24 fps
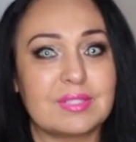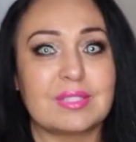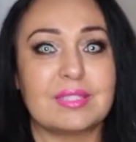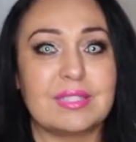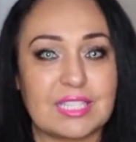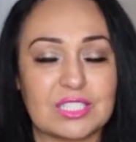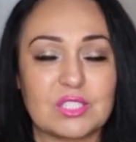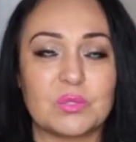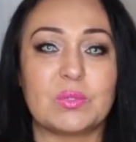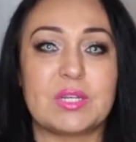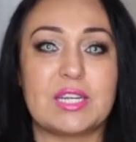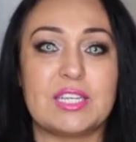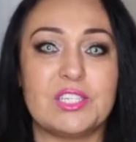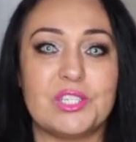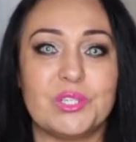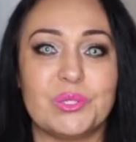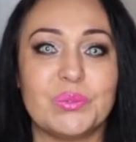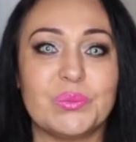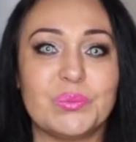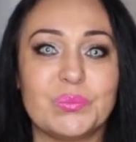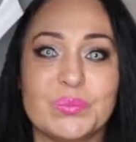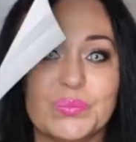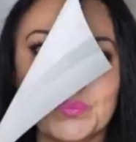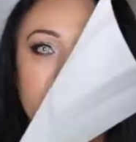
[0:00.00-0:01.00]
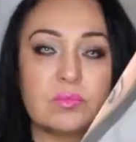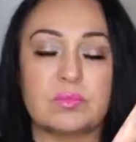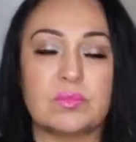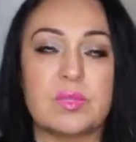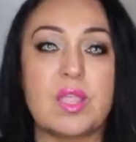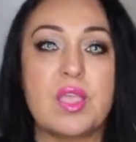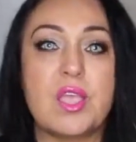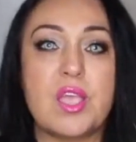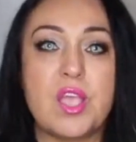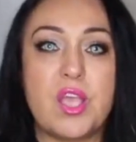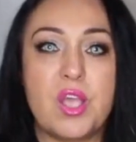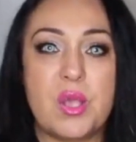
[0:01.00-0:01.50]
That's what I do.
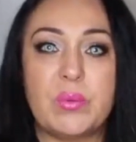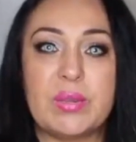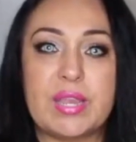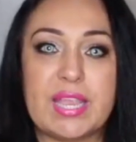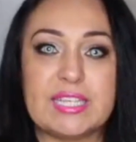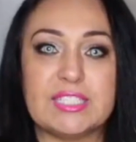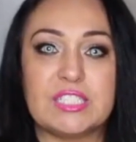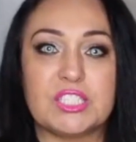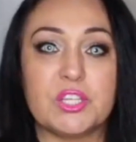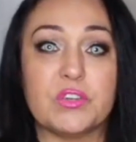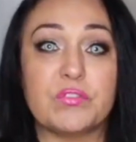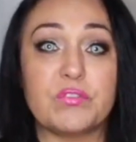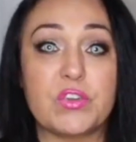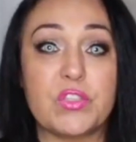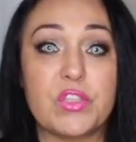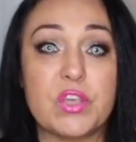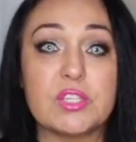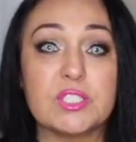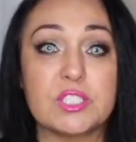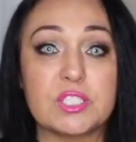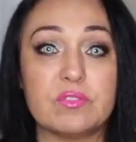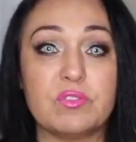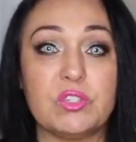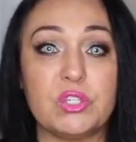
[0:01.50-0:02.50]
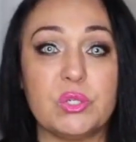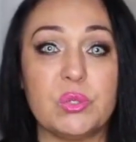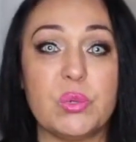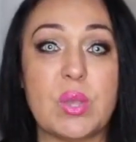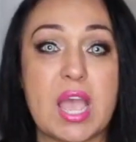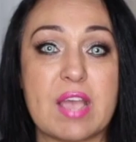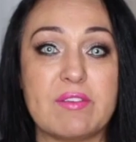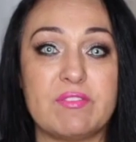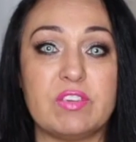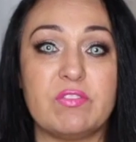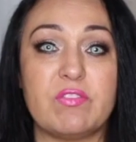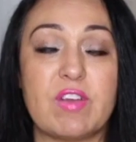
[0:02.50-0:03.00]
Okay, so for those of you who
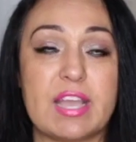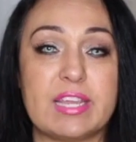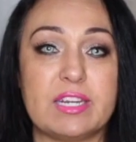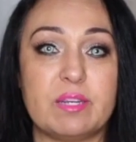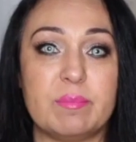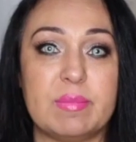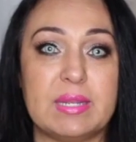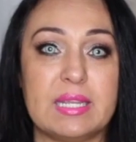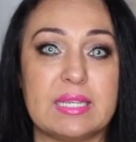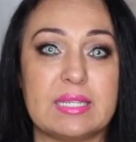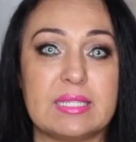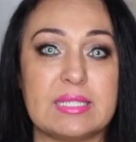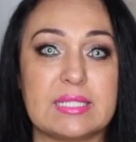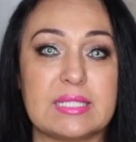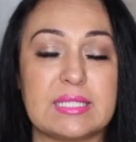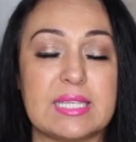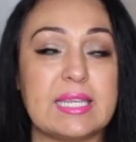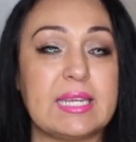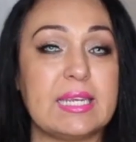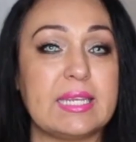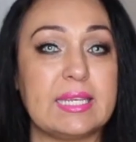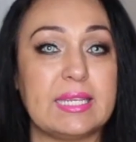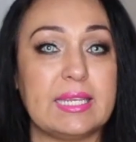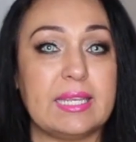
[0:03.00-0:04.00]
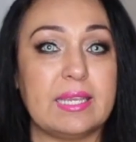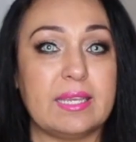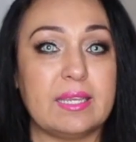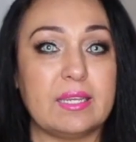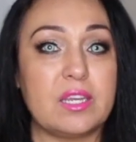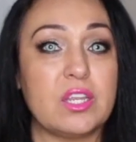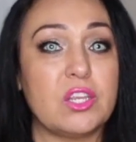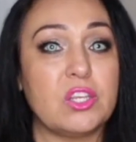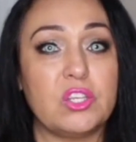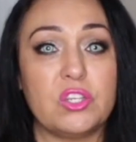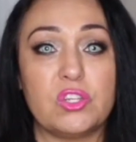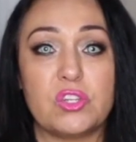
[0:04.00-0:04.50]
have a Vitamix, and
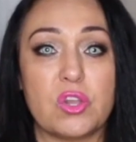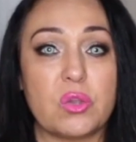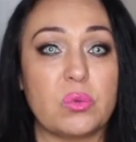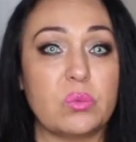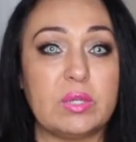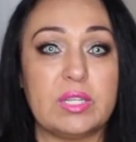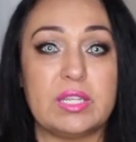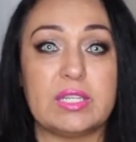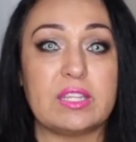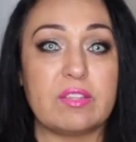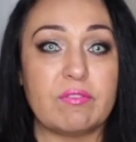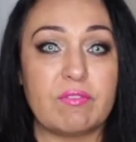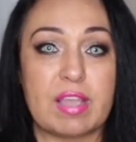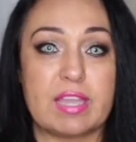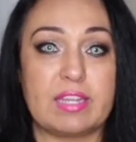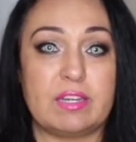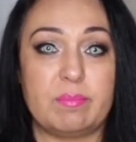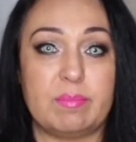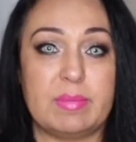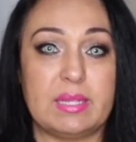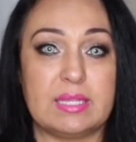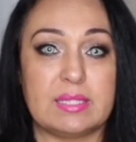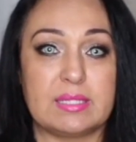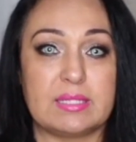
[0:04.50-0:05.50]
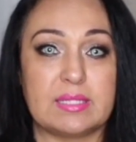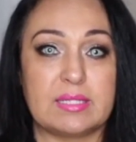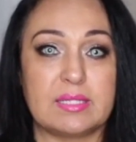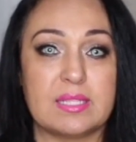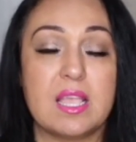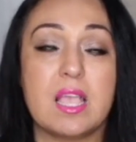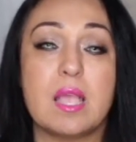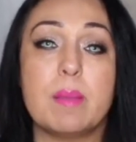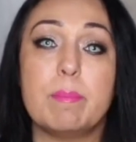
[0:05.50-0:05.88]
again, you don't need the Vitamix,